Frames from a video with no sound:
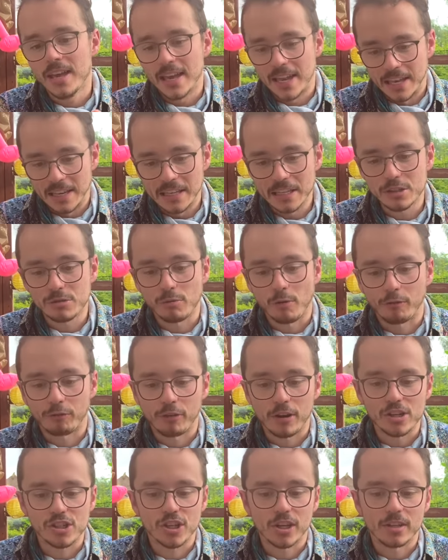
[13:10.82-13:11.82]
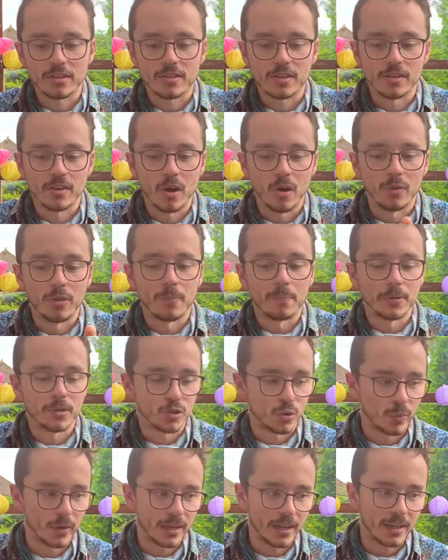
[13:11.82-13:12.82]
it is refreshing to know that
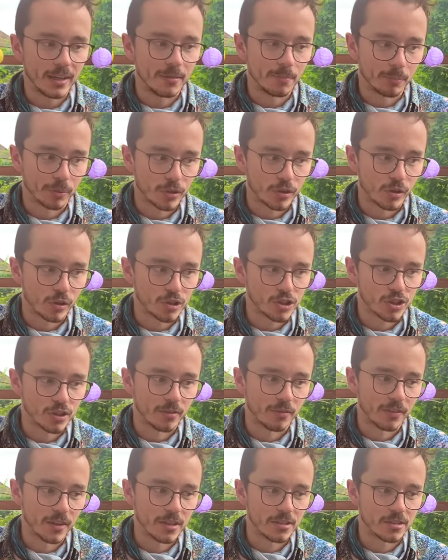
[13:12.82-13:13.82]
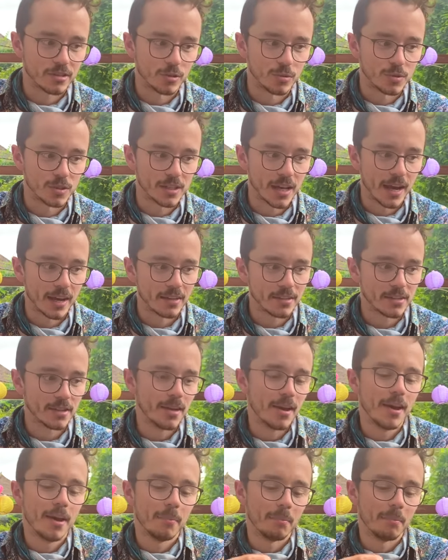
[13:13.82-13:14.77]
between production of these two sets,